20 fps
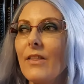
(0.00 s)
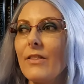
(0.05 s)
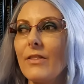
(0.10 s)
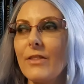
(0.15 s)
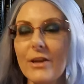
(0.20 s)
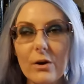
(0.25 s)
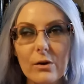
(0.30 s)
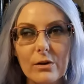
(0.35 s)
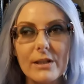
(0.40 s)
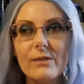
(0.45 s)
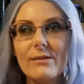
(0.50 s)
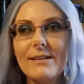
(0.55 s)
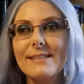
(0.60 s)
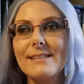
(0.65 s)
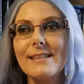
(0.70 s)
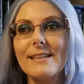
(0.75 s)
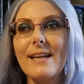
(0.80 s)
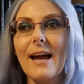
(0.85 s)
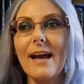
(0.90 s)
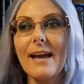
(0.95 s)
The only
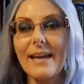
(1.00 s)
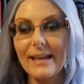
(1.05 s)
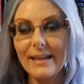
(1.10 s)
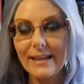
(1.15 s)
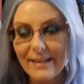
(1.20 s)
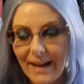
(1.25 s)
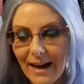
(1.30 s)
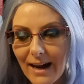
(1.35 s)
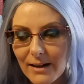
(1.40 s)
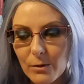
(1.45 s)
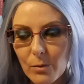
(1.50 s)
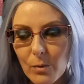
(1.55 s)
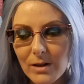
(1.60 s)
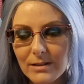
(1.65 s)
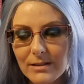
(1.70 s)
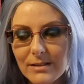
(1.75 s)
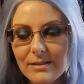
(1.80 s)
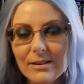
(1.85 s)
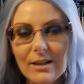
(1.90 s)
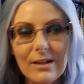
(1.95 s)
reason it got a
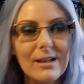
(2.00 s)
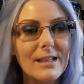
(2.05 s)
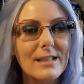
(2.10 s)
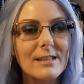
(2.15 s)
1-star